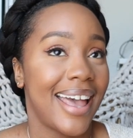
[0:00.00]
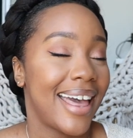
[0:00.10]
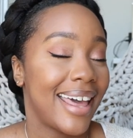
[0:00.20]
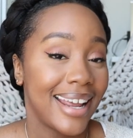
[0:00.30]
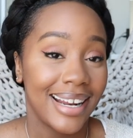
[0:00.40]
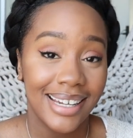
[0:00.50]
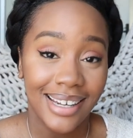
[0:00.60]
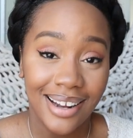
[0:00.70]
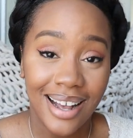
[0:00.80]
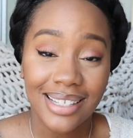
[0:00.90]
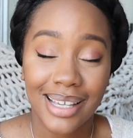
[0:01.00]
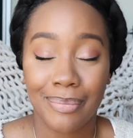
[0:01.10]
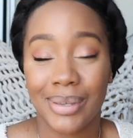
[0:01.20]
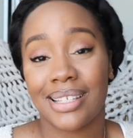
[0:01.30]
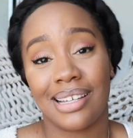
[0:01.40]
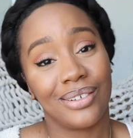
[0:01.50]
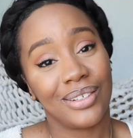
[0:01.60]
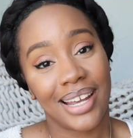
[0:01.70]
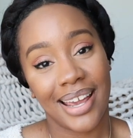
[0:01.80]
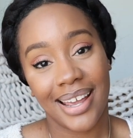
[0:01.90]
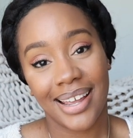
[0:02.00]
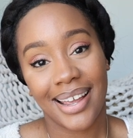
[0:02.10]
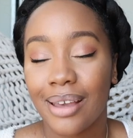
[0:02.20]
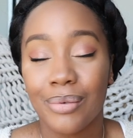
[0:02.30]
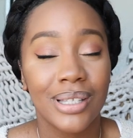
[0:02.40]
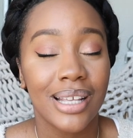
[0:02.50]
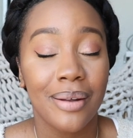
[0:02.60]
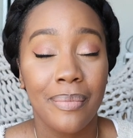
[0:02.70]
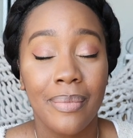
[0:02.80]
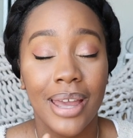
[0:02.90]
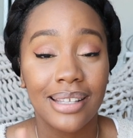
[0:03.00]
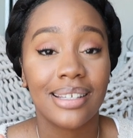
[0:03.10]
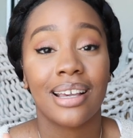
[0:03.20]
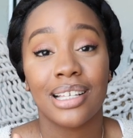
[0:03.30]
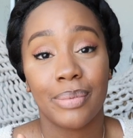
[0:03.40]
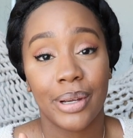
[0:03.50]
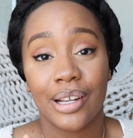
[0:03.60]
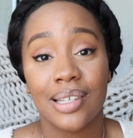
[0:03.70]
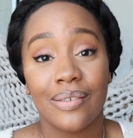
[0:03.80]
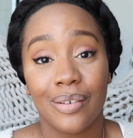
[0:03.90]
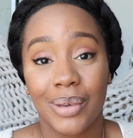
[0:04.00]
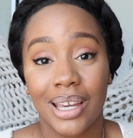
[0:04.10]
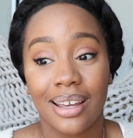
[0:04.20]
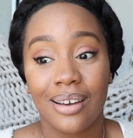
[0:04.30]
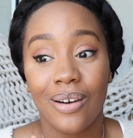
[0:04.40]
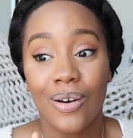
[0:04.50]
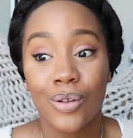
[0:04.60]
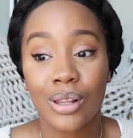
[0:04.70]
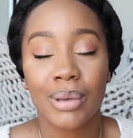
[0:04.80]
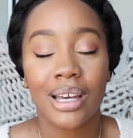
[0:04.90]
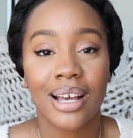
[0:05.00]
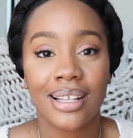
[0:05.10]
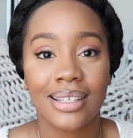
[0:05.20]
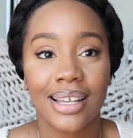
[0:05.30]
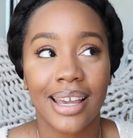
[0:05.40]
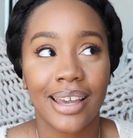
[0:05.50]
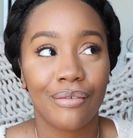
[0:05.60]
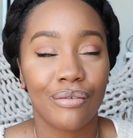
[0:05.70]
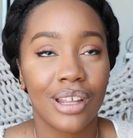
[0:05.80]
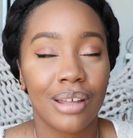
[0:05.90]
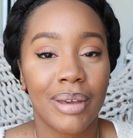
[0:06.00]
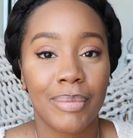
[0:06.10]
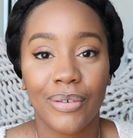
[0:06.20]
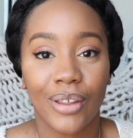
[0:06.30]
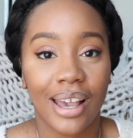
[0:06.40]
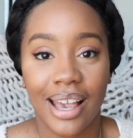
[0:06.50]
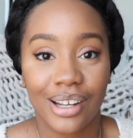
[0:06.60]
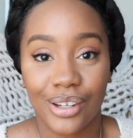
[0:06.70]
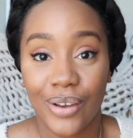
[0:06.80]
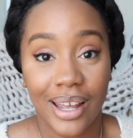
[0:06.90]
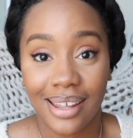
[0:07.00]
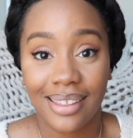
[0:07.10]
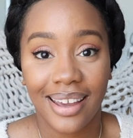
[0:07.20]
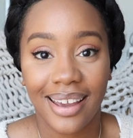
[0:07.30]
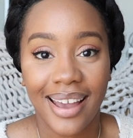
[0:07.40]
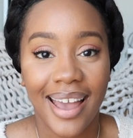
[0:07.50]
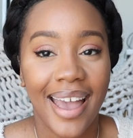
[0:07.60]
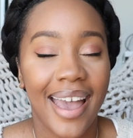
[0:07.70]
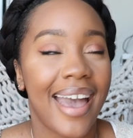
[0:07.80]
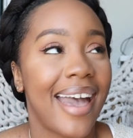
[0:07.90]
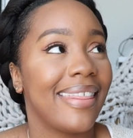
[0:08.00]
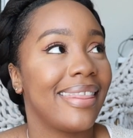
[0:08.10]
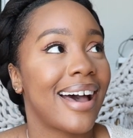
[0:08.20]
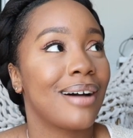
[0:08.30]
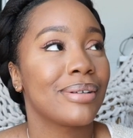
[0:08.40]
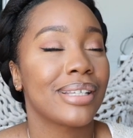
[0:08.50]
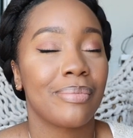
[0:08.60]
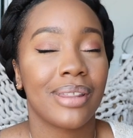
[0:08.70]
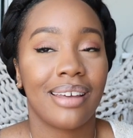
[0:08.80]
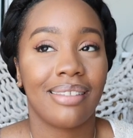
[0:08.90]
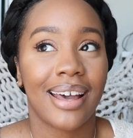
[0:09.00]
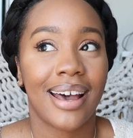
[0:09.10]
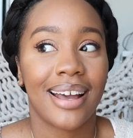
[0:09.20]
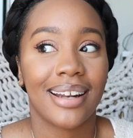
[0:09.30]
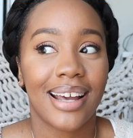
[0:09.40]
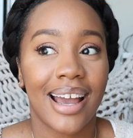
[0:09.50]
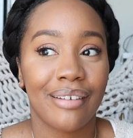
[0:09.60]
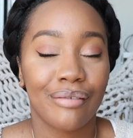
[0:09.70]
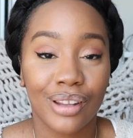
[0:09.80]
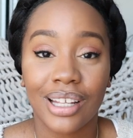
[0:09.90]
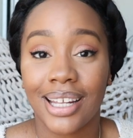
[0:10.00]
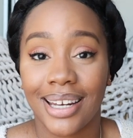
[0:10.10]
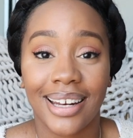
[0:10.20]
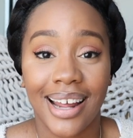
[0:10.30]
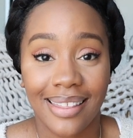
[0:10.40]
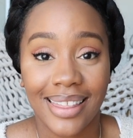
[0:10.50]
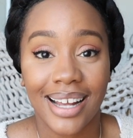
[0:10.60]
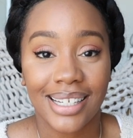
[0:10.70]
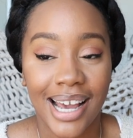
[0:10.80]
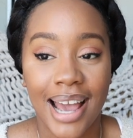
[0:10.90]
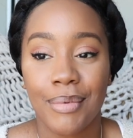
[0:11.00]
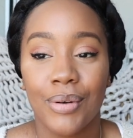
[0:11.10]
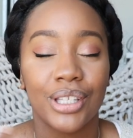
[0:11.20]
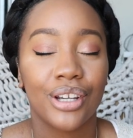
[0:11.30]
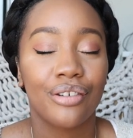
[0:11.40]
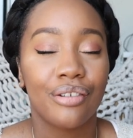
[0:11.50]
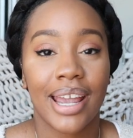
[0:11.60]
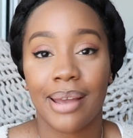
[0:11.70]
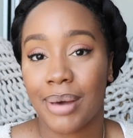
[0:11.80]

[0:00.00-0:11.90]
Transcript: and I did not skip a single day, it was an amazing experience for me, only because it really made me feel like I can do anything. And that was something that I really needed at that time. It was a great